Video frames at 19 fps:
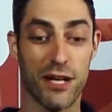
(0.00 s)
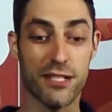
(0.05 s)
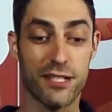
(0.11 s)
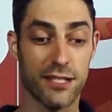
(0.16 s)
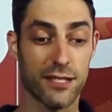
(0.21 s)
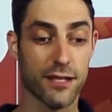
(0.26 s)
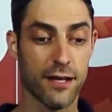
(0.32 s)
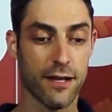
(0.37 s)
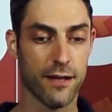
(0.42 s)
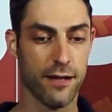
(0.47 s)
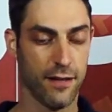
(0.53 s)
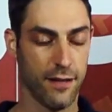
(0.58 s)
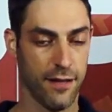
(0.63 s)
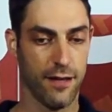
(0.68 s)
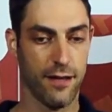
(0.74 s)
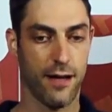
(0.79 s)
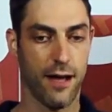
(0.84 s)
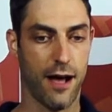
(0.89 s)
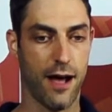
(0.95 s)
But
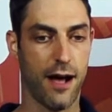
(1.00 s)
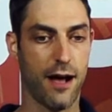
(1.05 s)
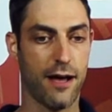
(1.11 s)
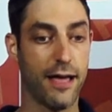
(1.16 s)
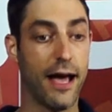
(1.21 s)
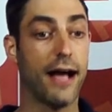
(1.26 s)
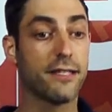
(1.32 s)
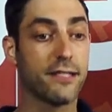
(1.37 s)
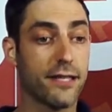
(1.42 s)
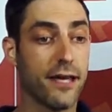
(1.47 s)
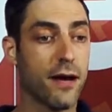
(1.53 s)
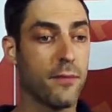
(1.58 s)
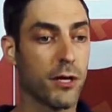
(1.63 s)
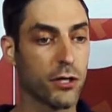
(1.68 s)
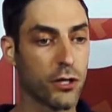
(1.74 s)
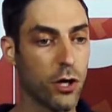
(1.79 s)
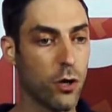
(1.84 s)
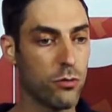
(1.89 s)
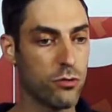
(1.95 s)
uh, yeah, I say I'm
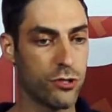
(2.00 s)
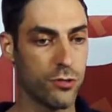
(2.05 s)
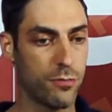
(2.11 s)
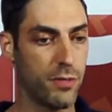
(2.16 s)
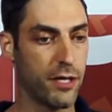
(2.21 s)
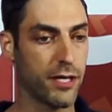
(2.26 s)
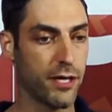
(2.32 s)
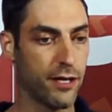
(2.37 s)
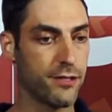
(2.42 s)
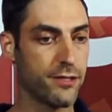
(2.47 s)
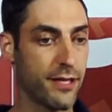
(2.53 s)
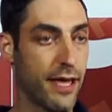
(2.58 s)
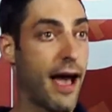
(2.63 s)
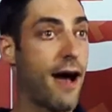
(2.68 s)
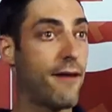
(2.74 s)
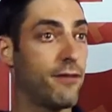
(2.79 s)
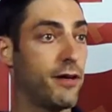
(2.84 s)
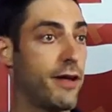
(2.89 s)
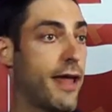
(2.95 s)
a coach because they
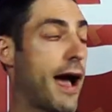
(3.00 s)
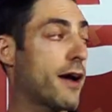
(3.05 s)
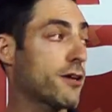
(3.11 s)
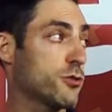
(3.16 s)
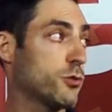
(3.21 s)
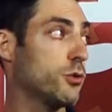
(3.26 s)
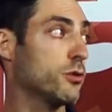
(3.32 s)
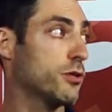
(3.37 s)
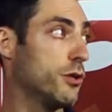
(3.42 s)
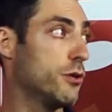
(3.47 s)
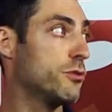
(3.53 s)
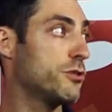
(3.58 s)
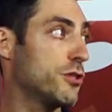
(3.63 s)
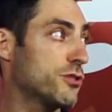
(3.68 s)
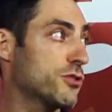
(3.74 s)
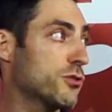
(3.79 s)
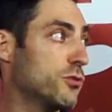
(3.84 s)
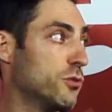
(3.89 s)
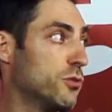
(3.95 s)
have an actual
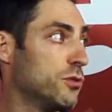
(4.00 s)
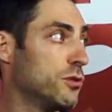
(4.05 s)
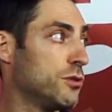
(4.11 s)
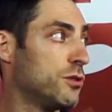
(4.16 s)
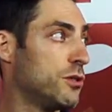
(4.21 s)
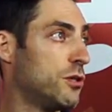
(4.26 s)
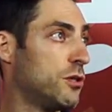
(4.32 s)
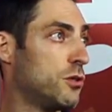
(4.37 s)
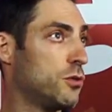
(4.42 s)
coach at school